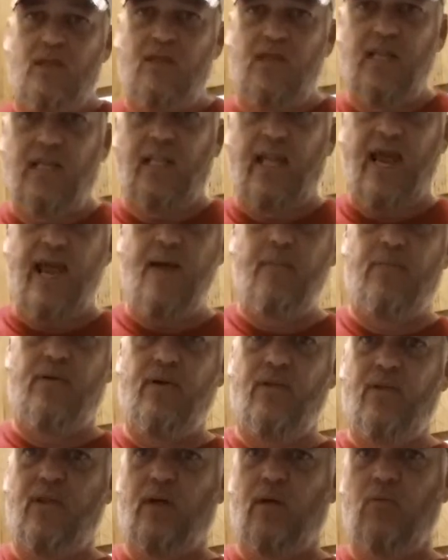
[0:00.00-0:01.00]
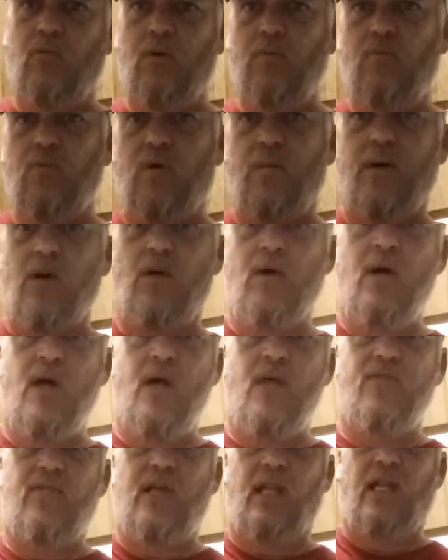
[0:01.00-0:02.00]
the lamp, the whoop, we go,
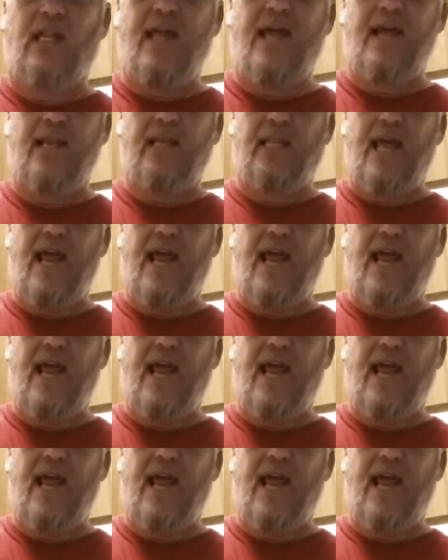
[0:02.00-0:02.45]
the leg